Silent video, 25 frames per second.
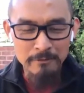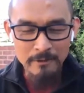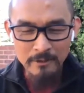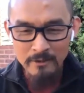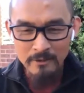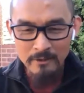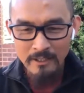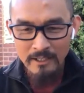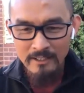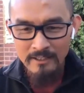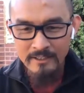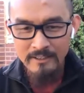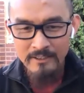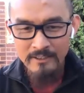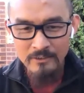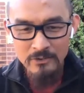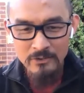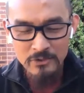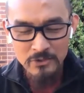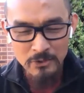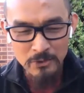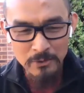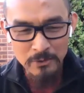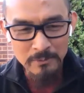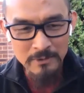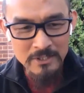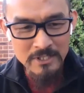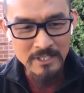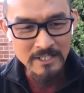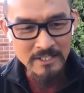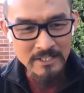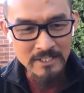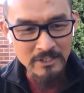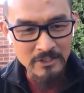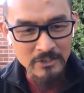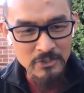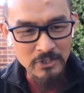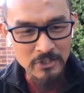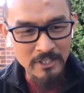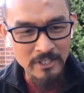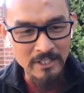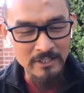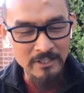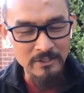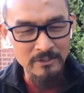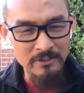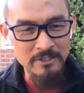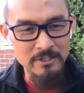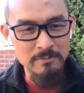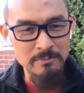figure out on Zoom, it's easy to
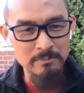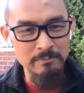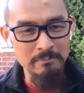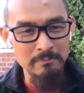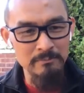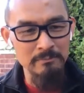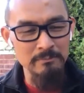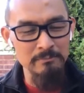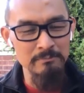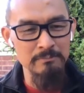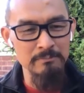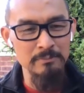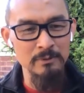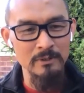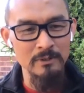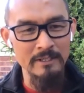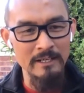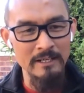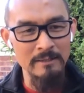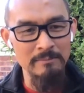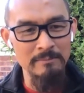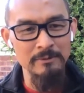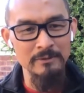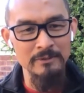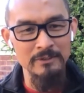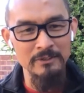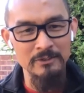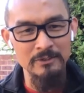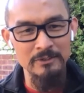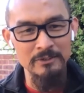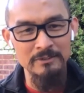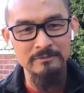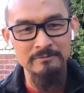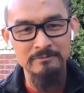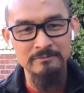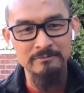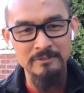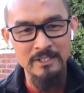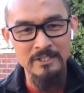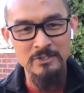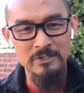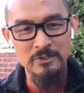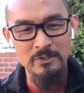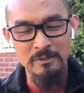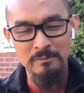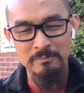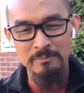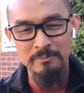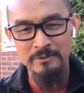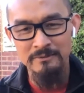share. You just pull it up on your
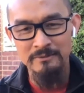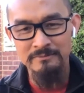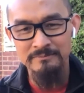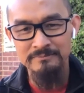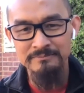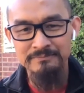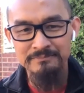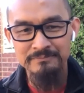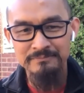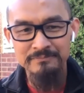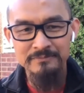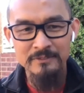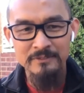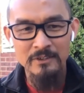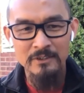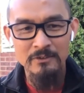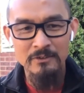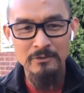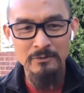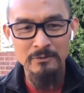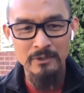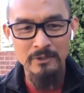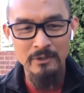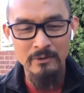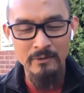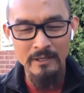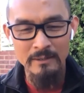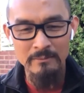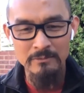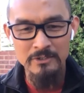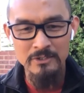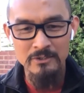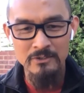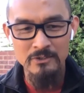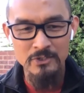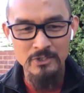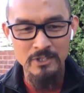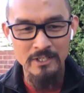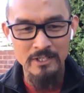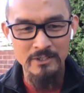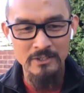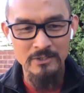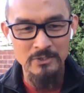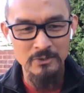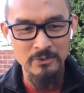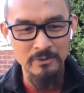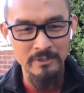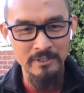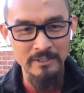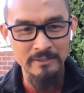desktop and through your apps and share
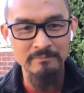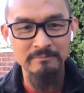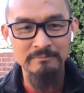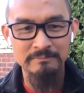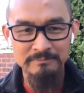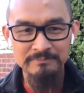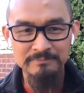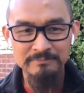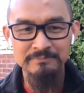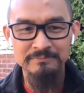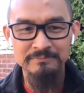the screen.